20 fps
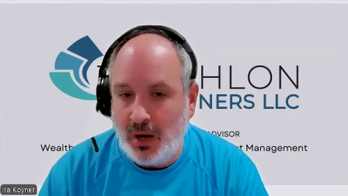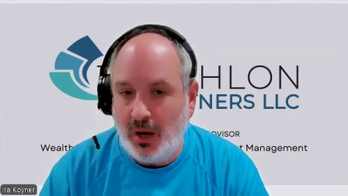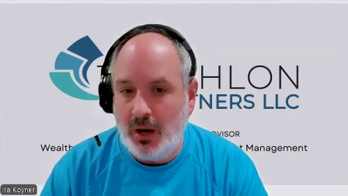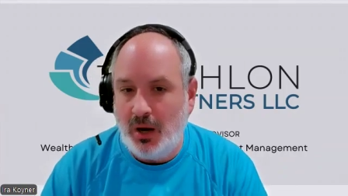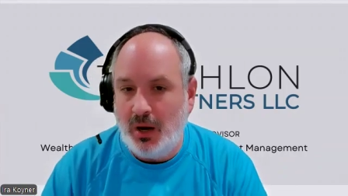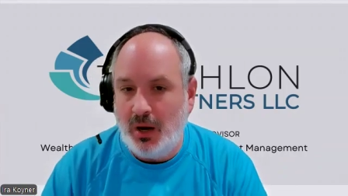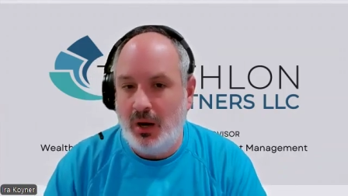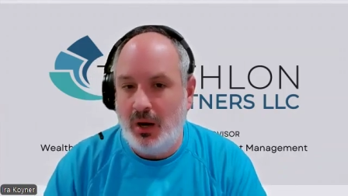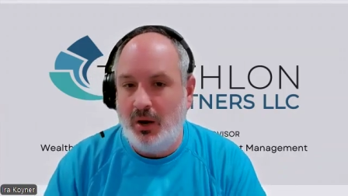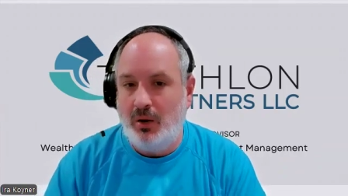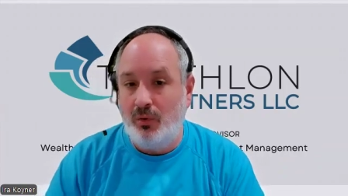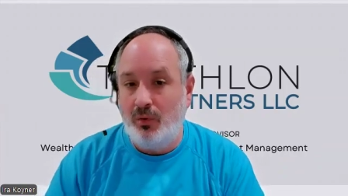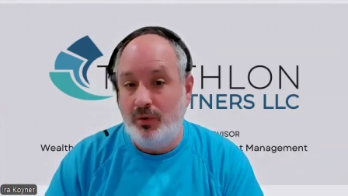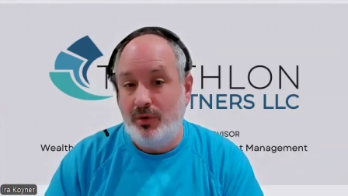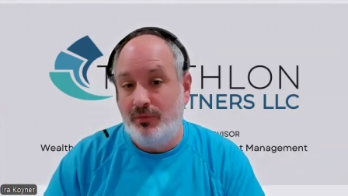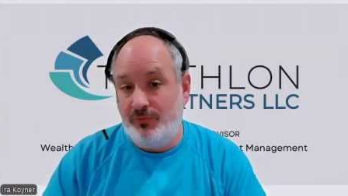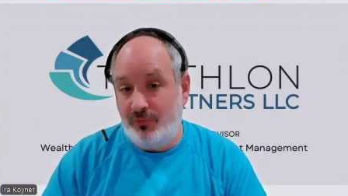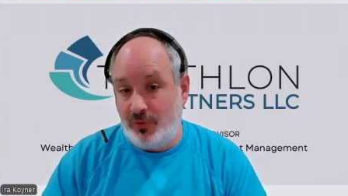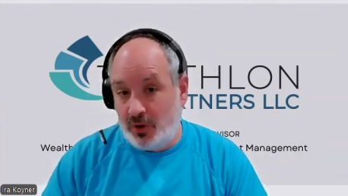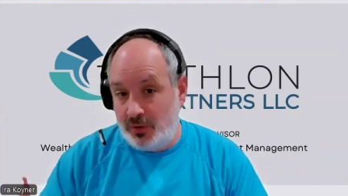or
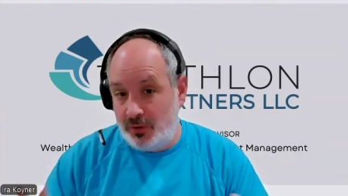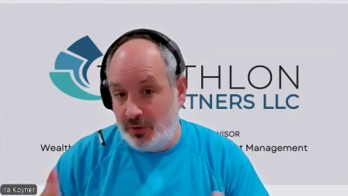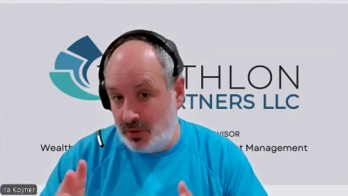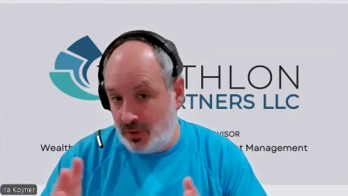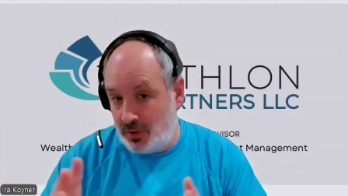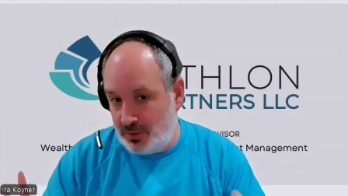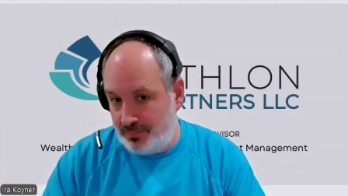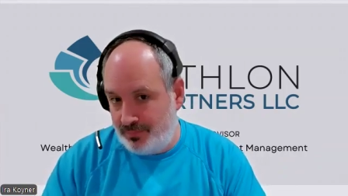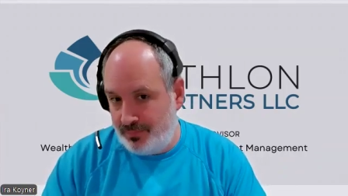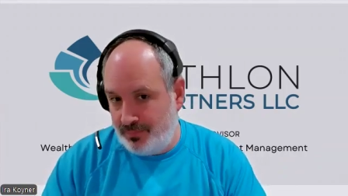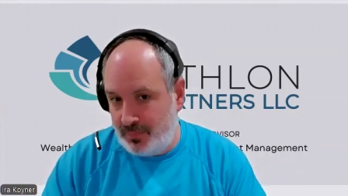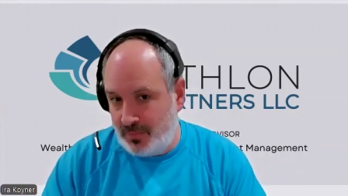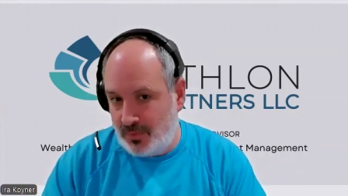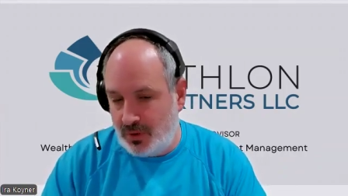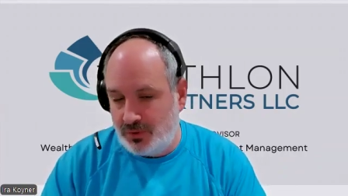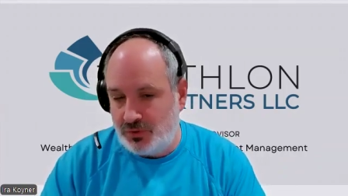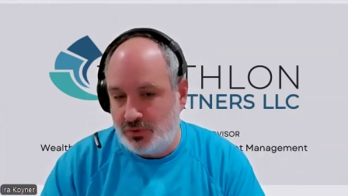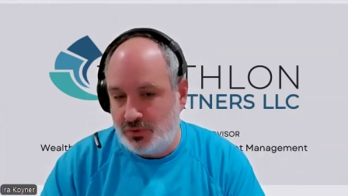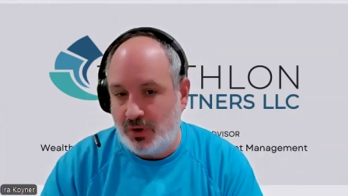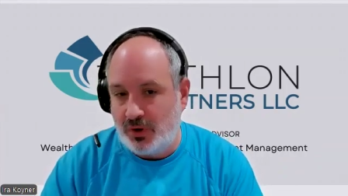to fund a
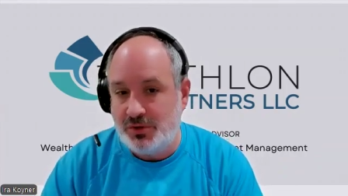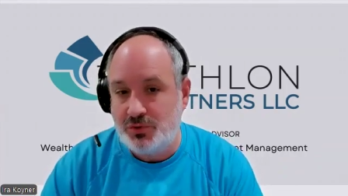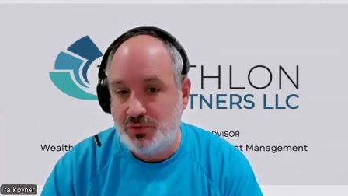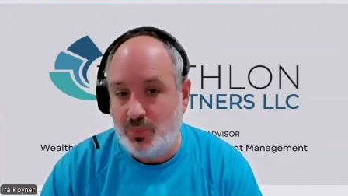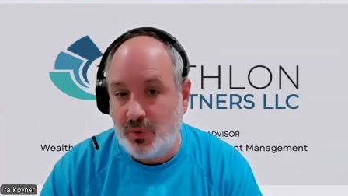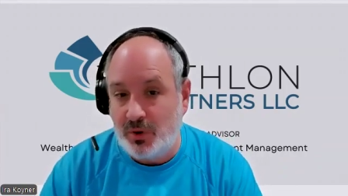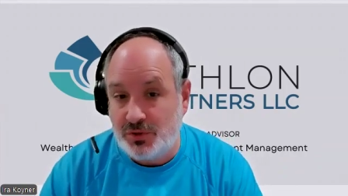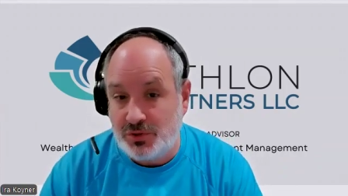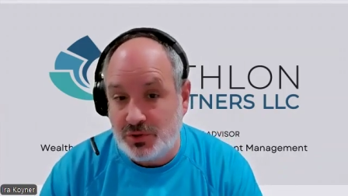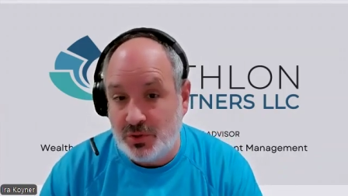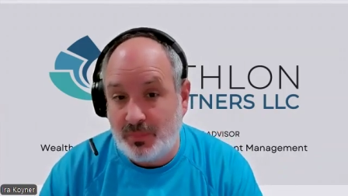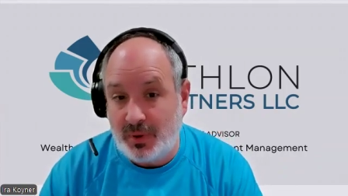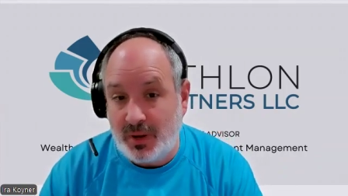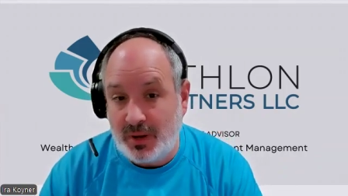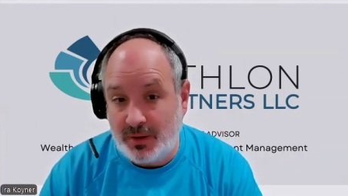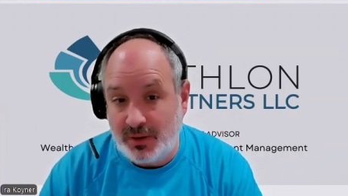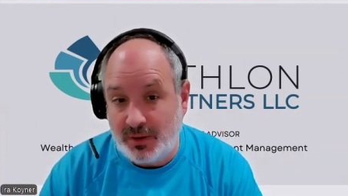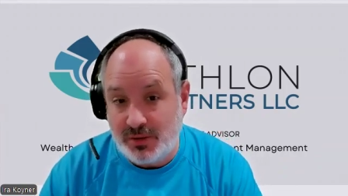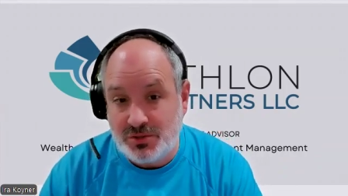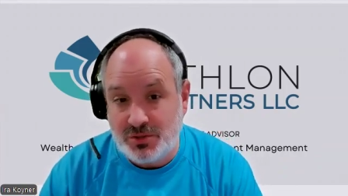trust where
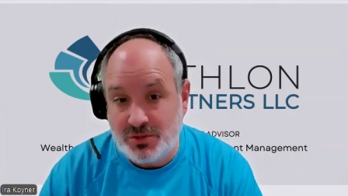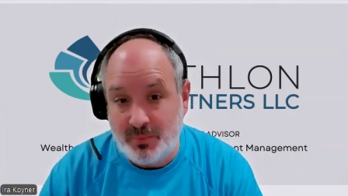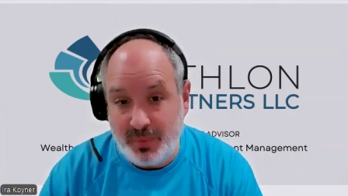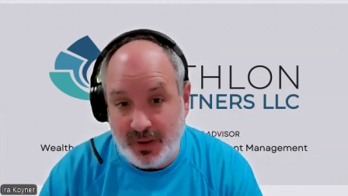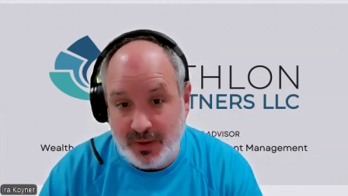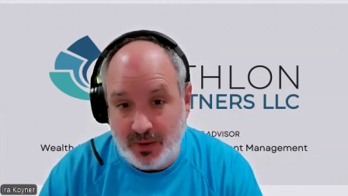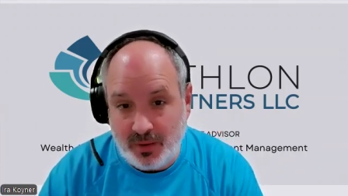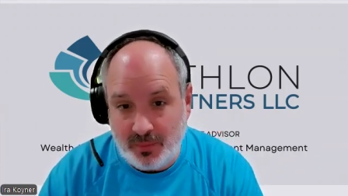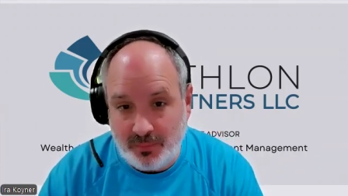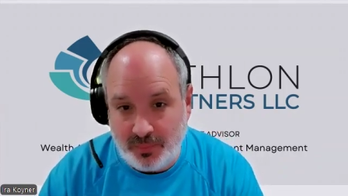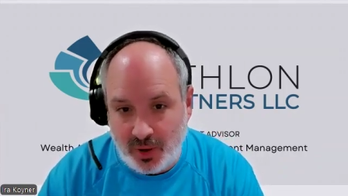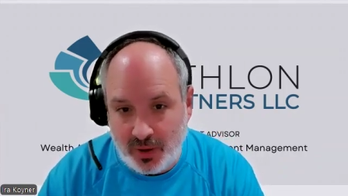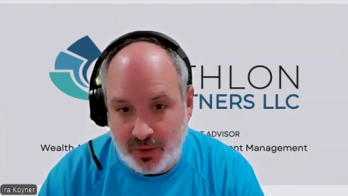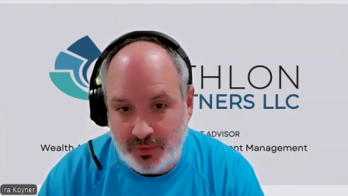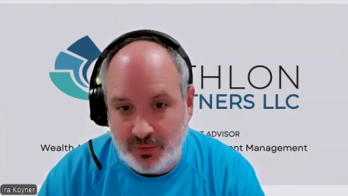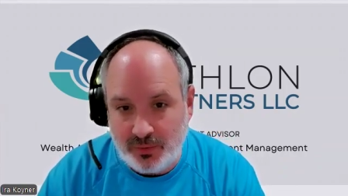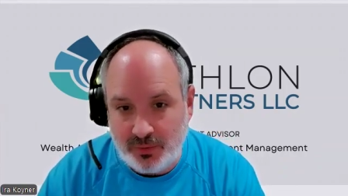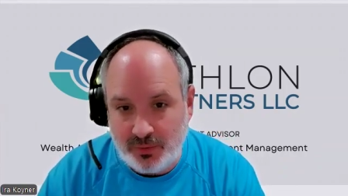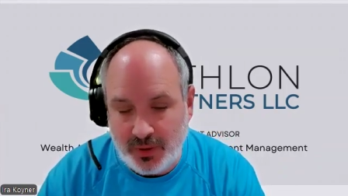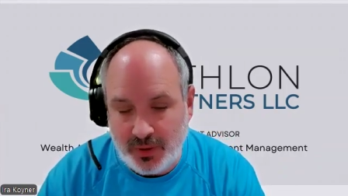somebody is dependent
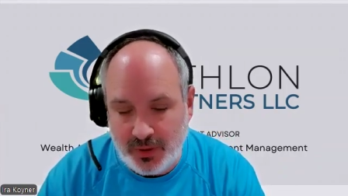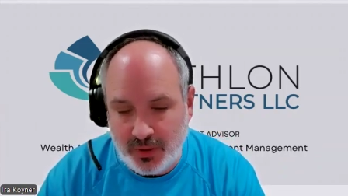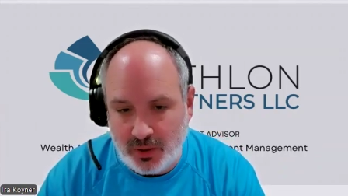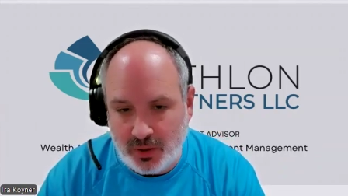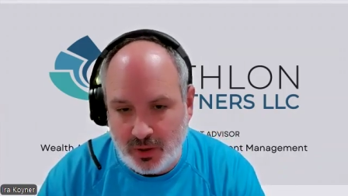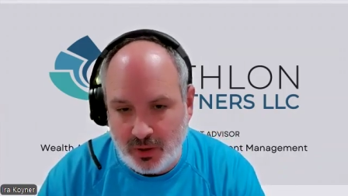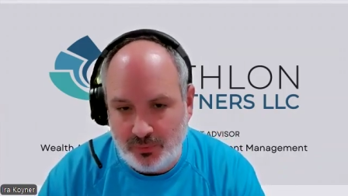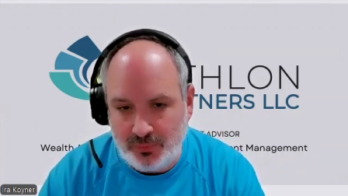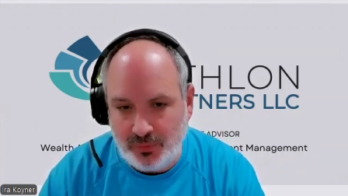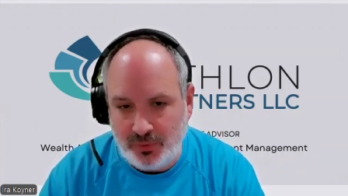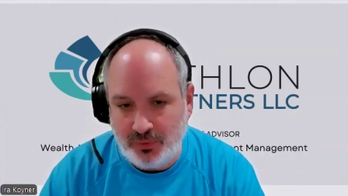upon your income,